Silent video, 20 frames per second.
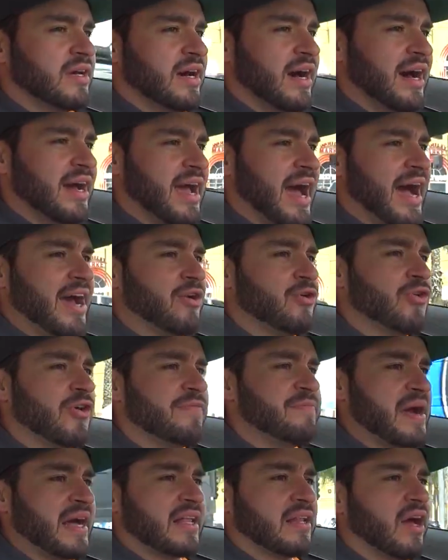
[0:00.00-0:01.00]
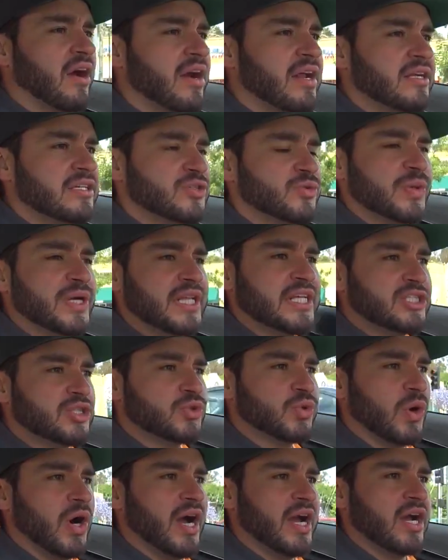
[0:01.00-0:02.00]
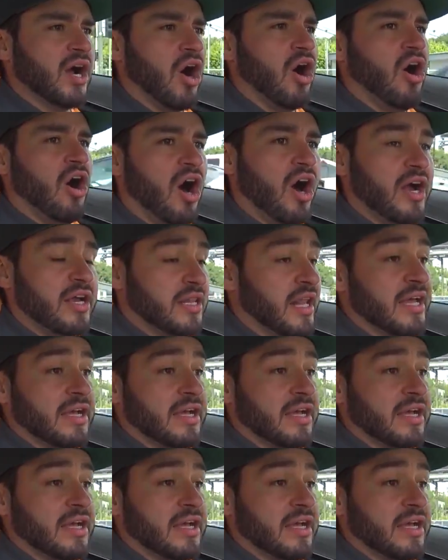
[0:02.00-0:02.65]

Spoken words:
I don't know if McLaren is really trying hard,